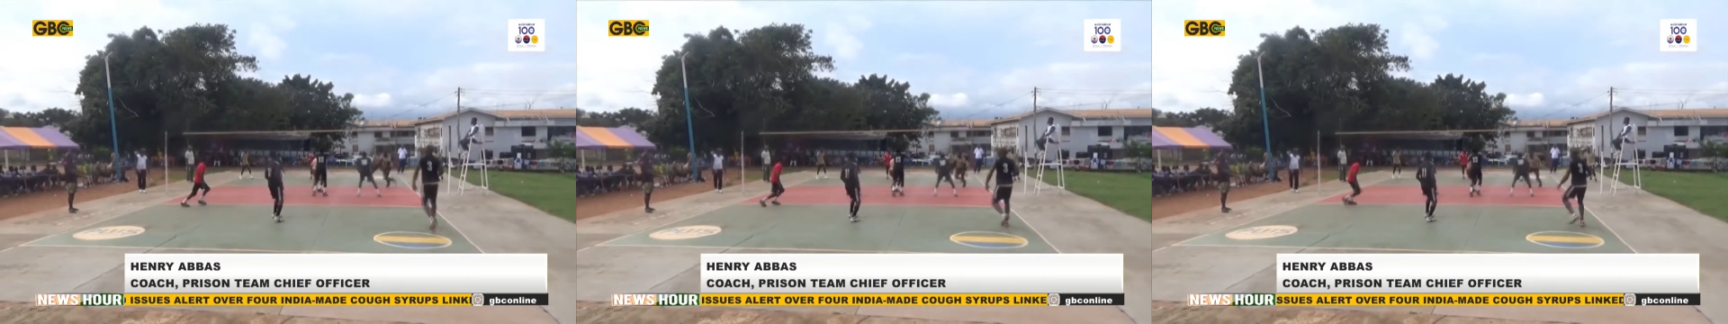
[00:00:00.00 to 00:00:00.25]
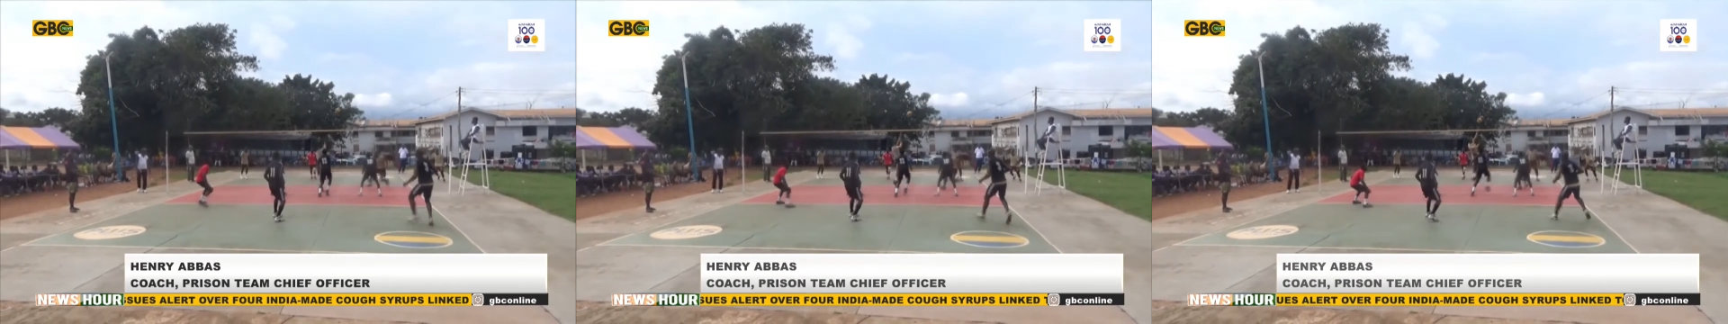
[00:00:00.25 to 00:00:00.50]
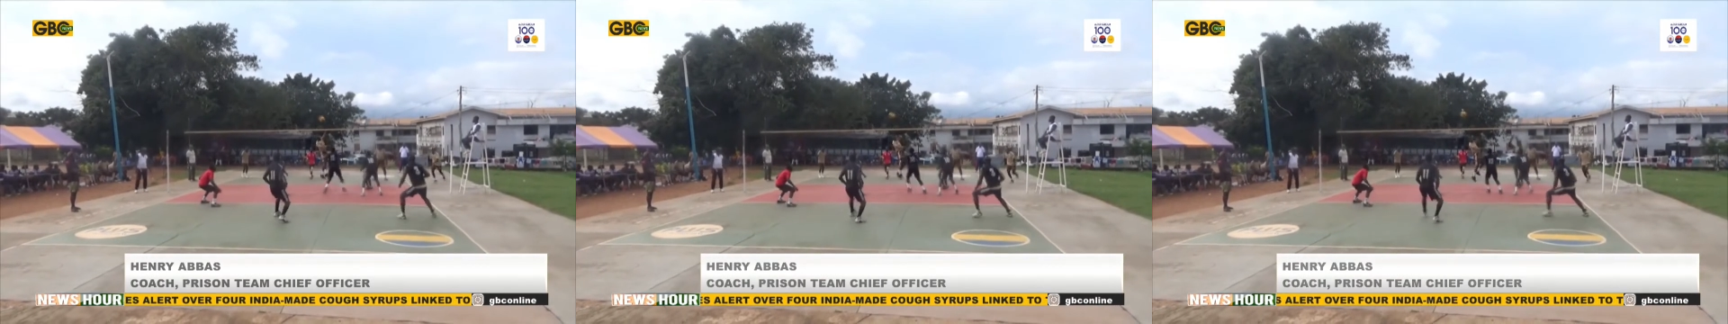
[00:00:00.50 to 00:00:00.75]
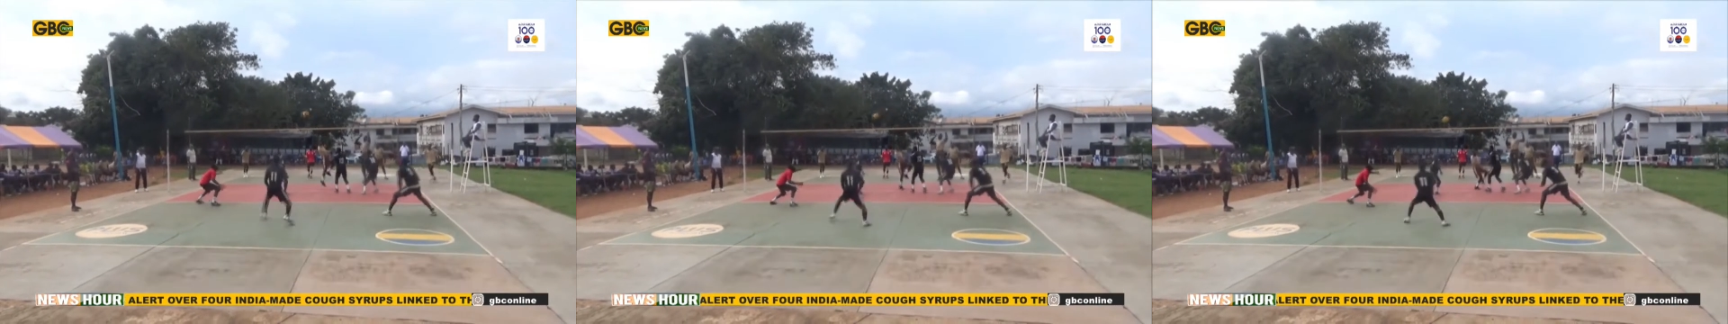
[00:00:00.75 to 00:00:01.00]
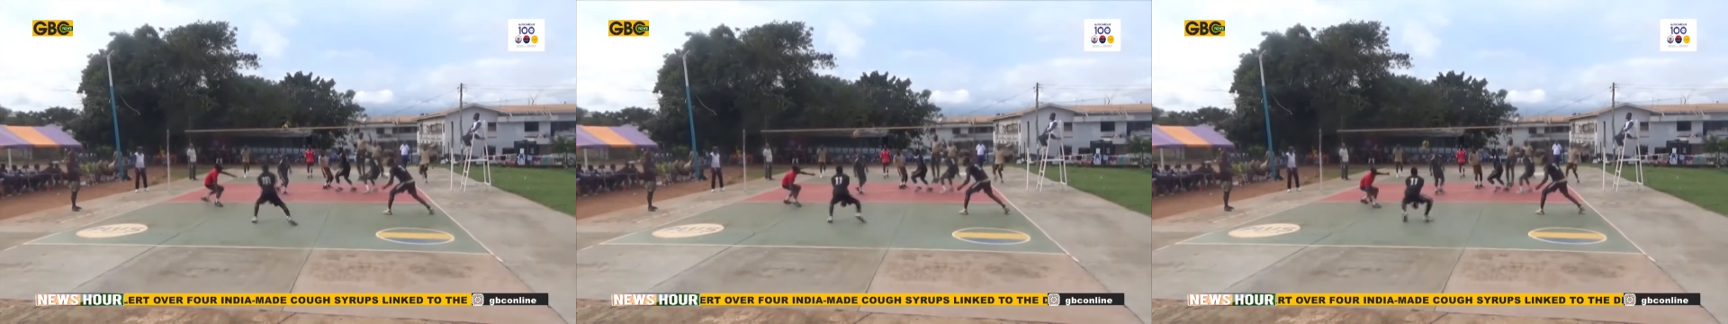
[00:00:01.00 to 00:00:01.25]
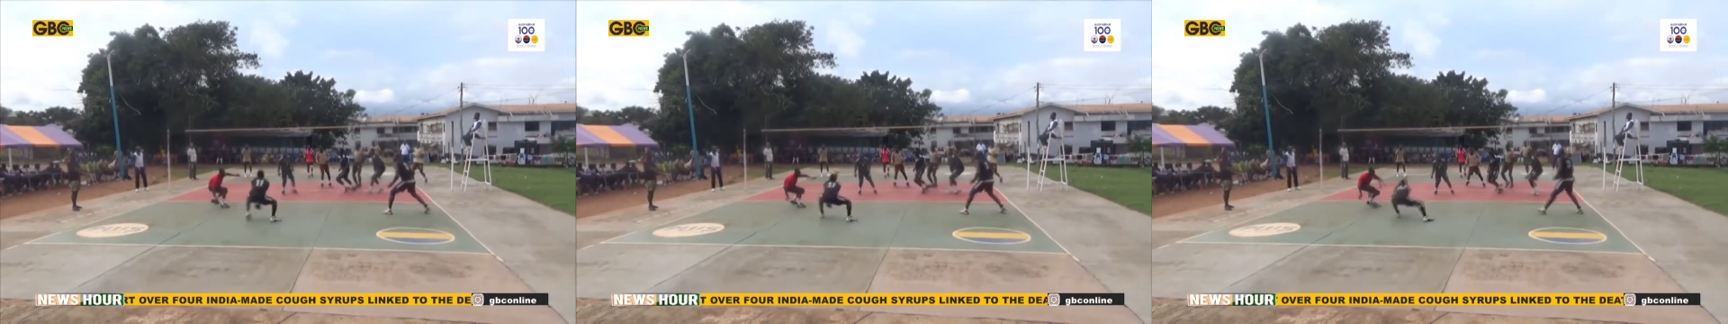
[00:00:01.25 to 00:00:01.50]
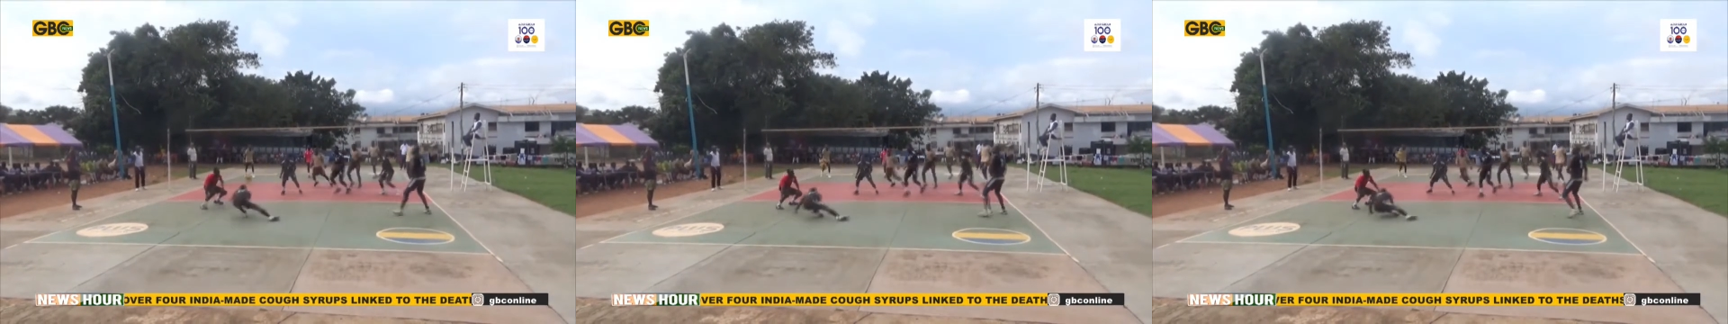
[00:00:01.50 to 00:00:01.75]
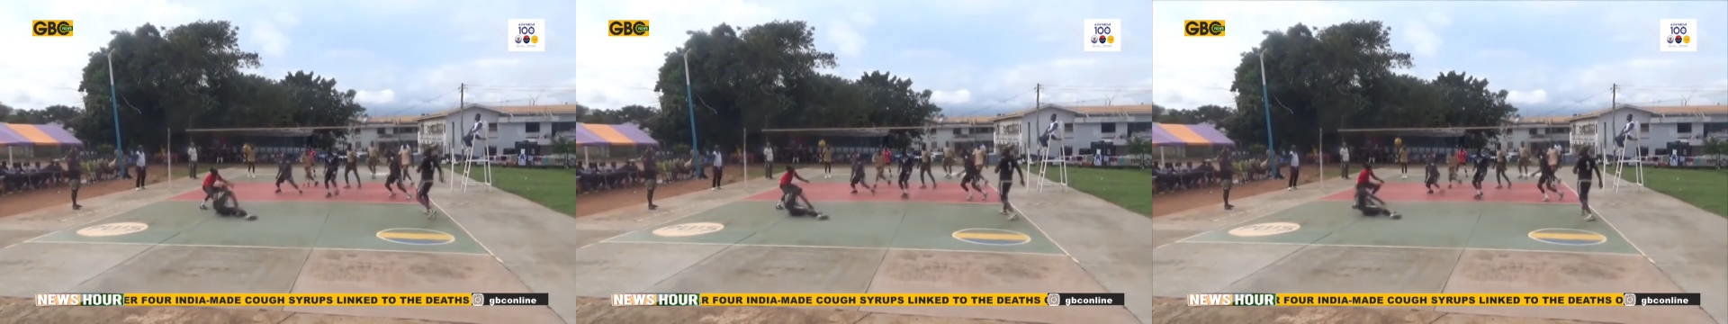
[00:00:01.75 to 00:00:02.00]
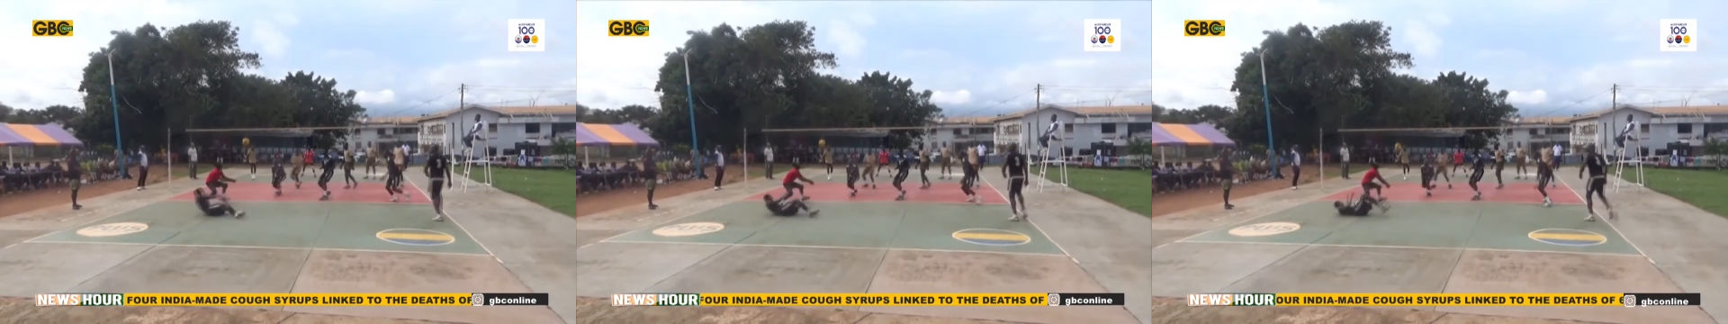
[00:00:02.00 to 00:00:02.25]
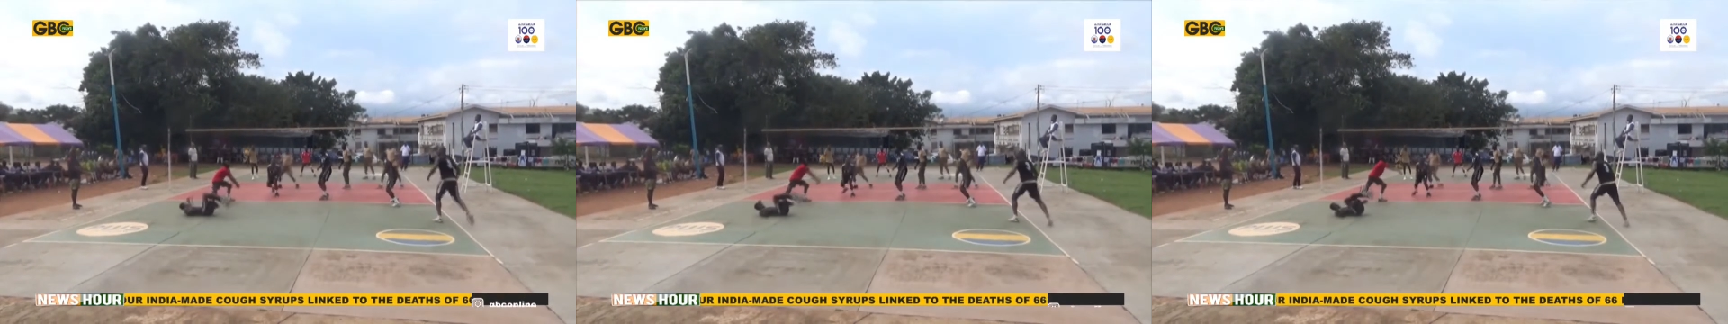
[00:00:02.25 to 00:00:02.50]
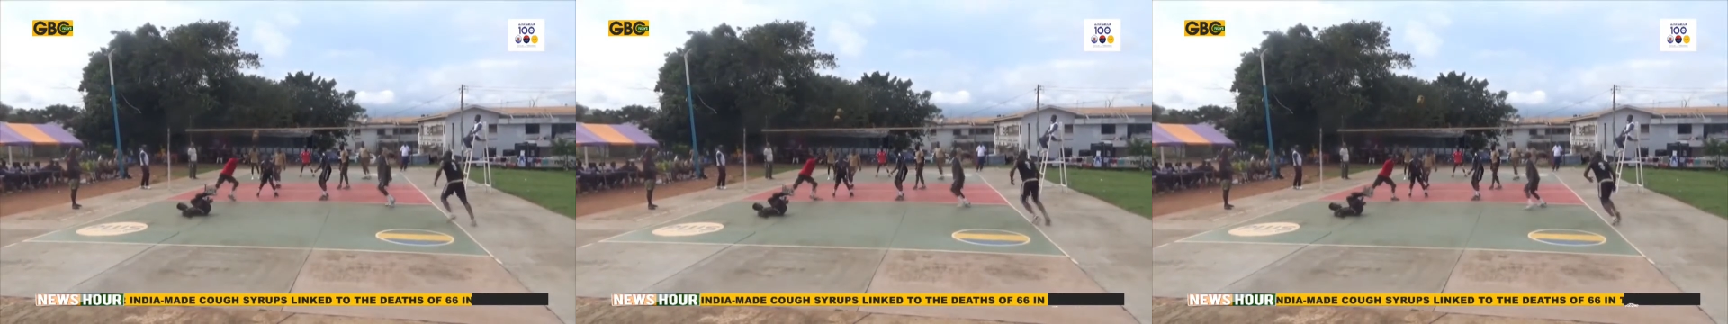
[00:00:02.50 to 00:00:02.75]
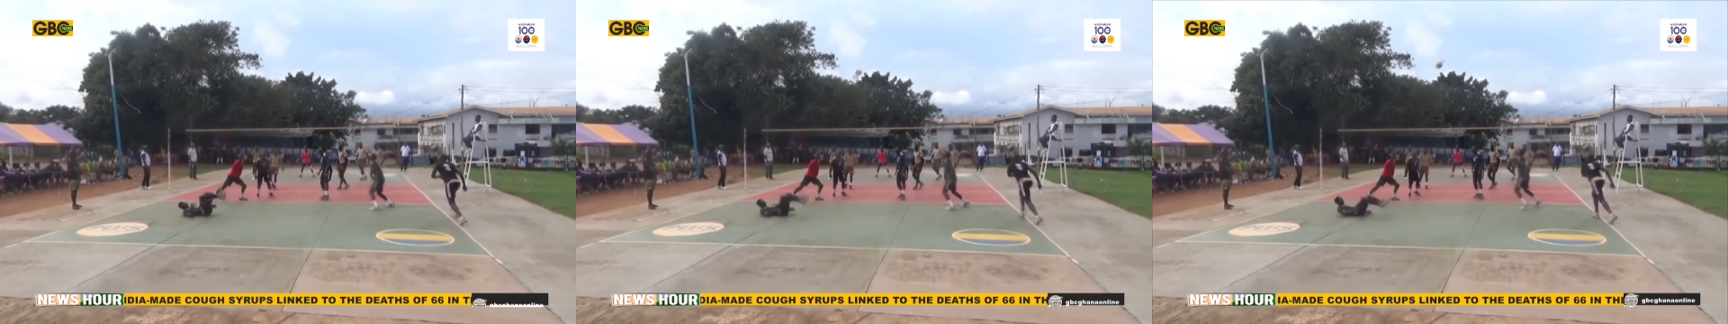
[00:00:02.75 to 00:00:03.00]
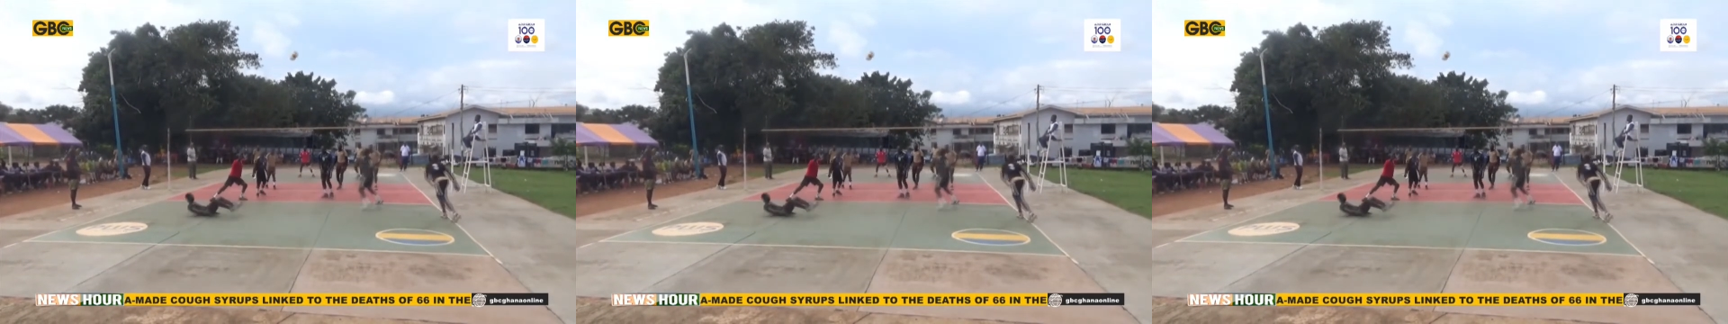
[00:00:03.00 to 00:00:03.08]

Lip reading: (no speaker visible)